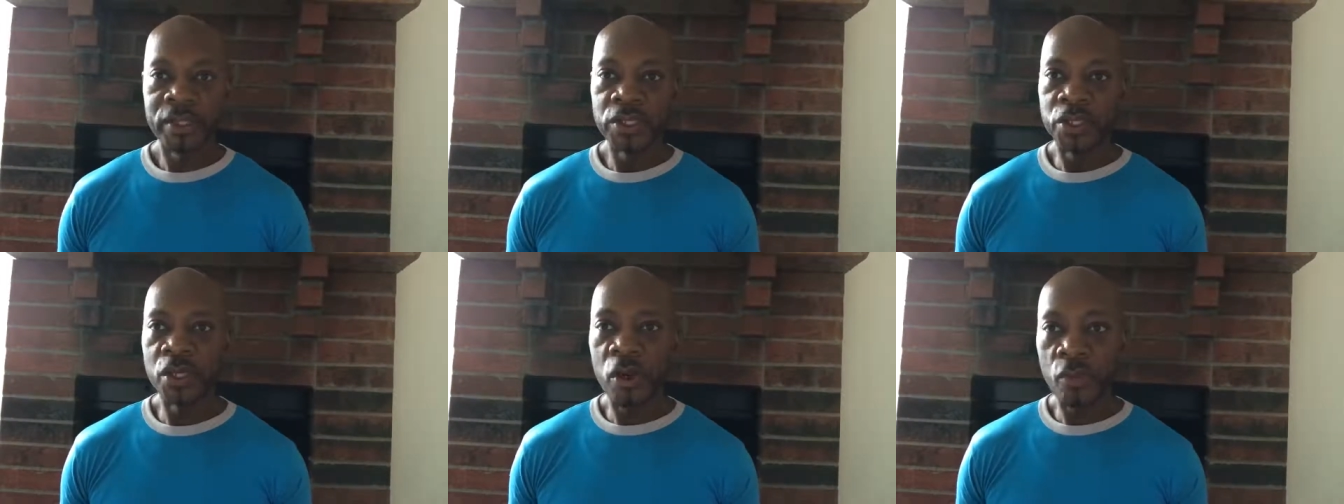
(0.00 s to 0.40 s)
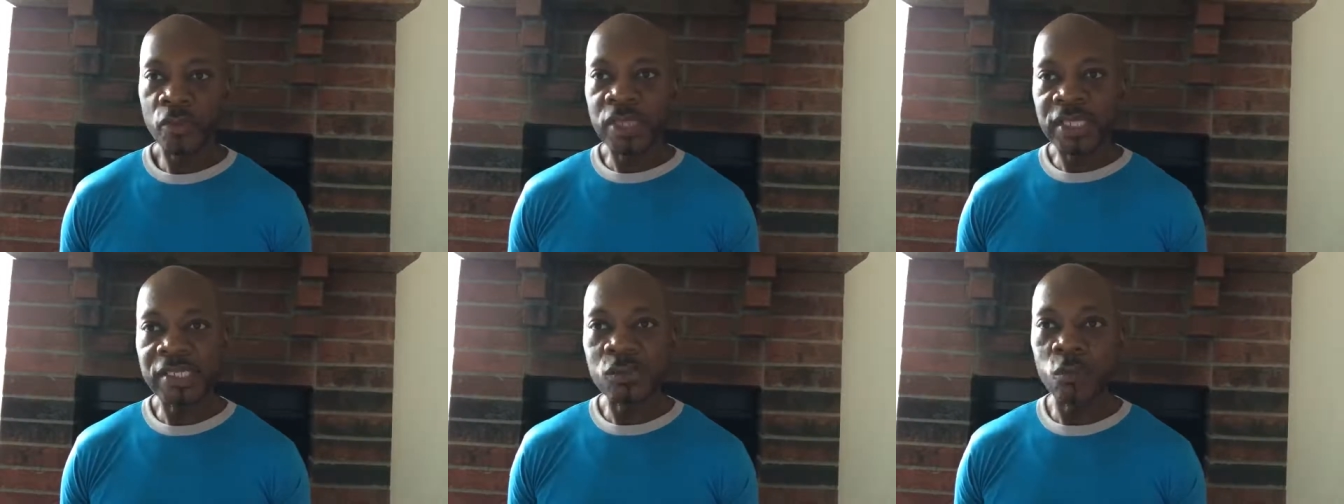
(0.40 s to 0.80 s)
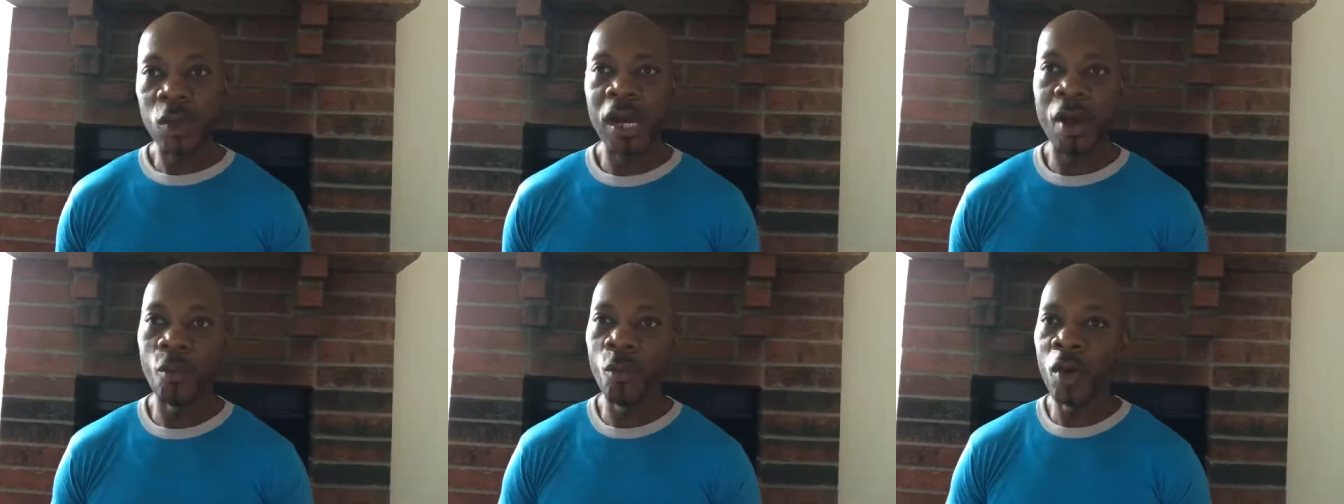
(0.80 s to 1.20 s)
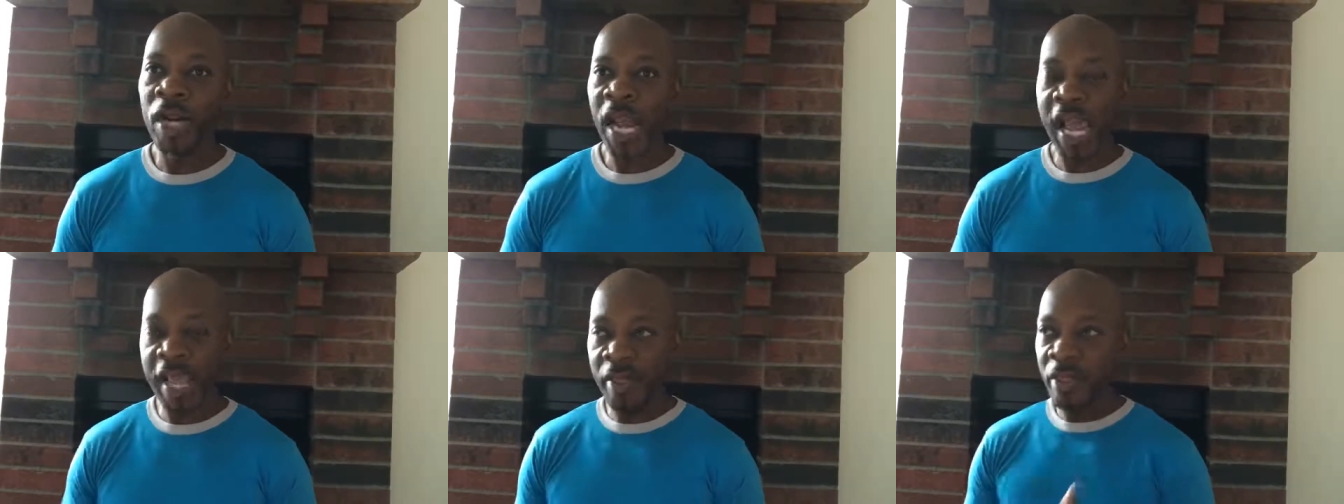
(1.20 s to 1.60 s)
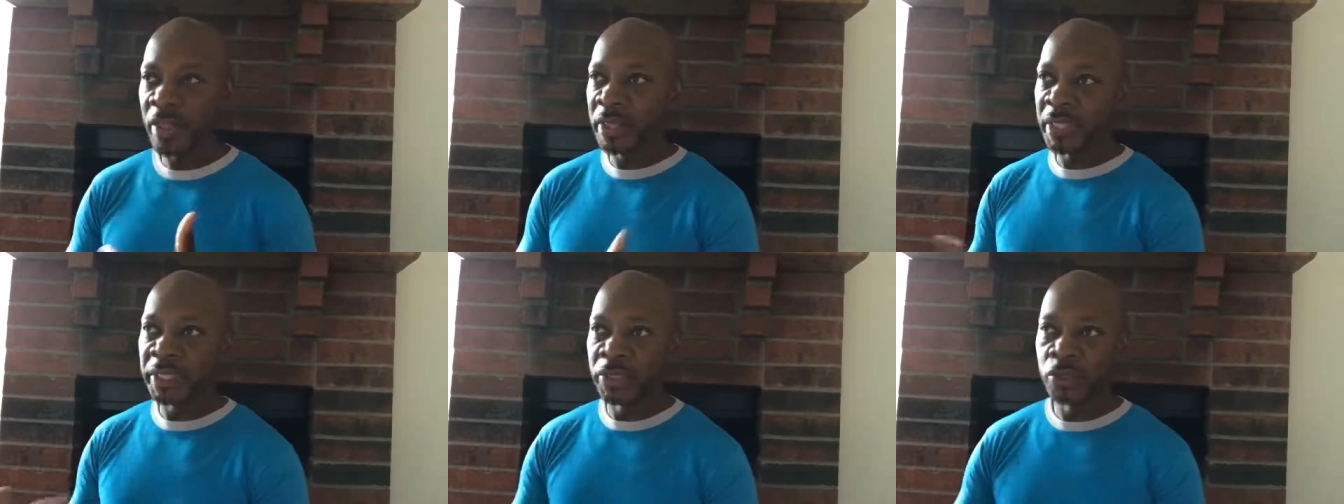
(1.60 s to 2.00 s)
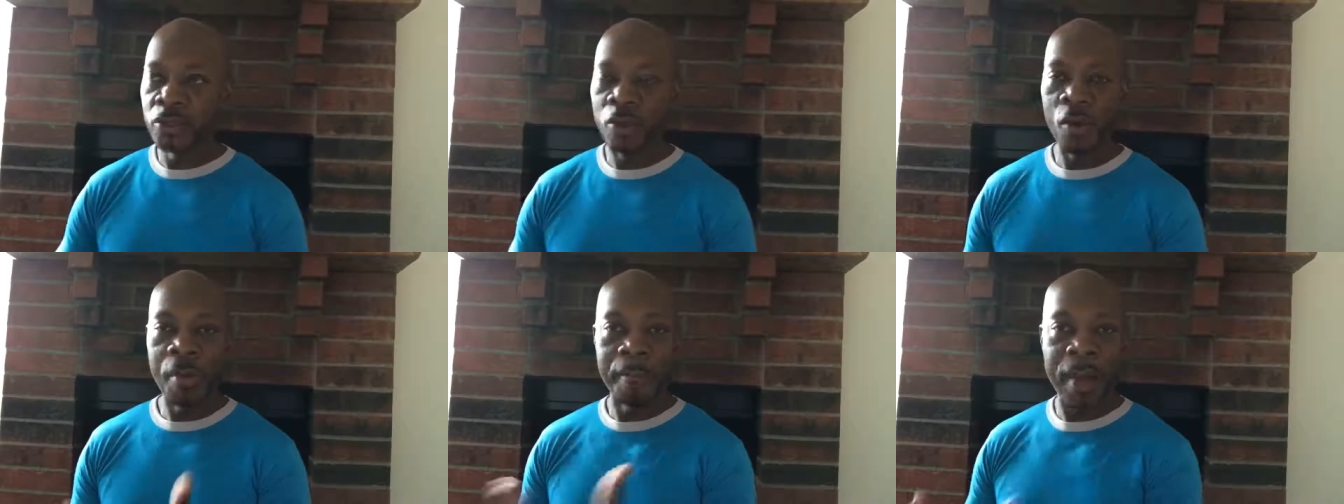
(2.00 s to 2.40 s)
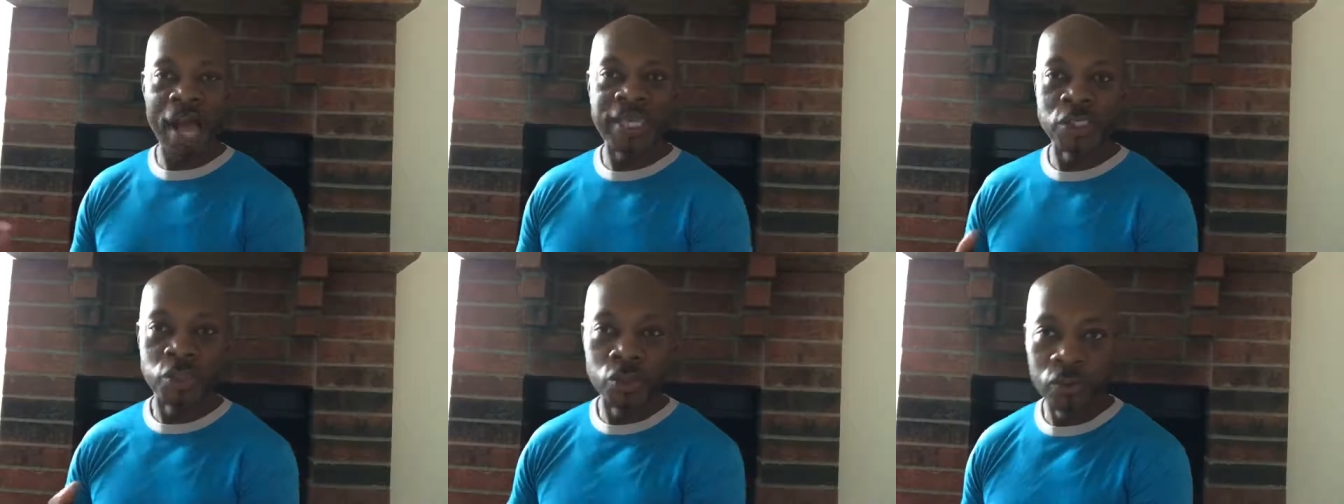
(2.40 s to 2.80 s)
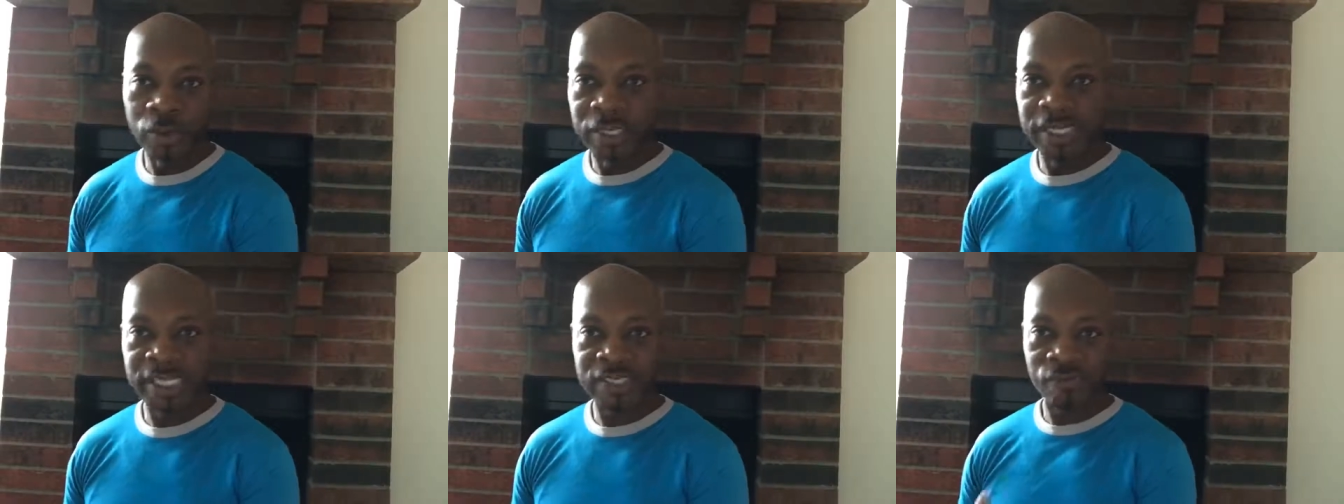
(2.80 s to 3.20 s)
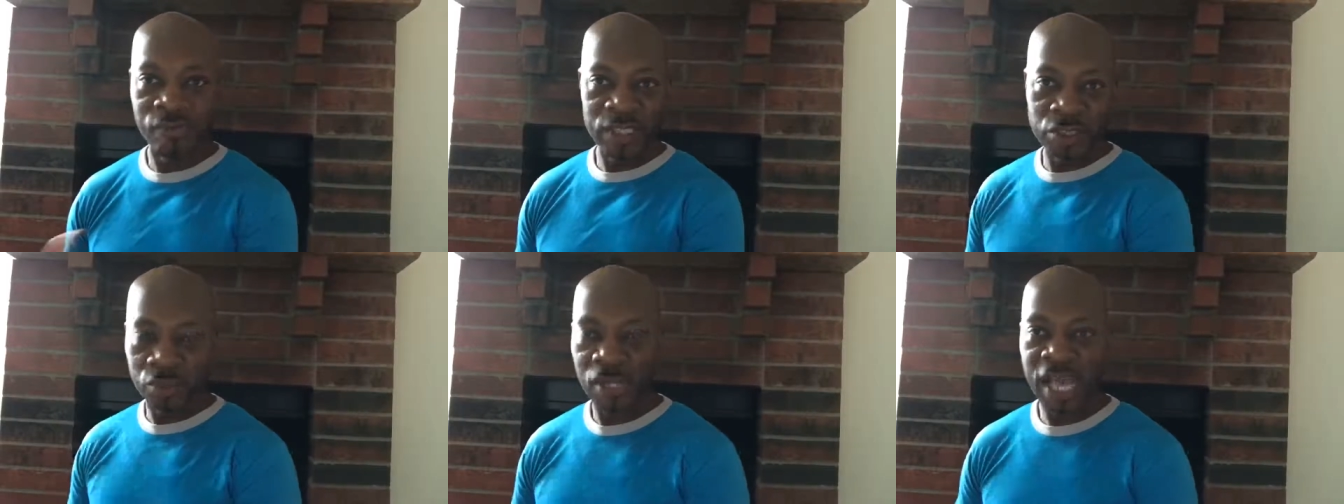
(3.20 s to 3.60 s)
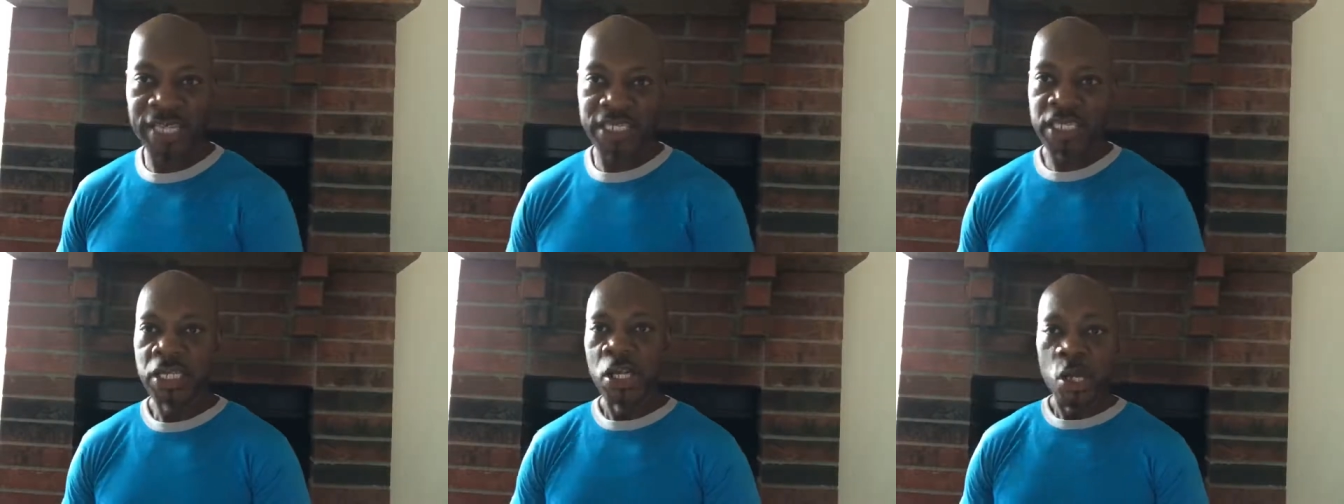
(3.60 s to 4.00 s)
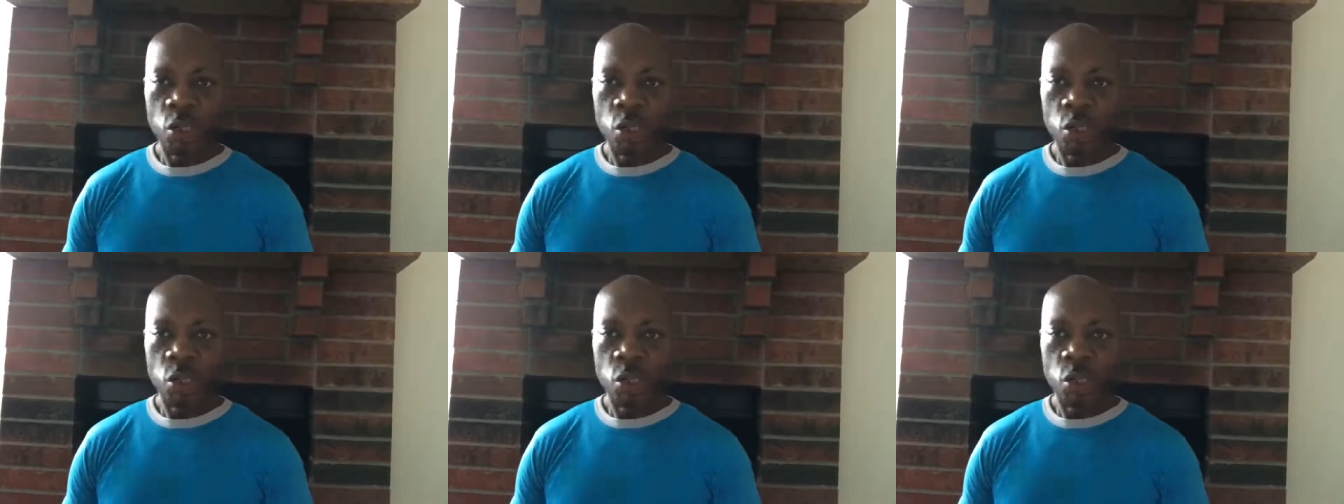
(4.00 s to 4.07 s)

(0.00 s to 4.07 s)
You know, this is what I want. And, and, you know, and by doing this, visualizing,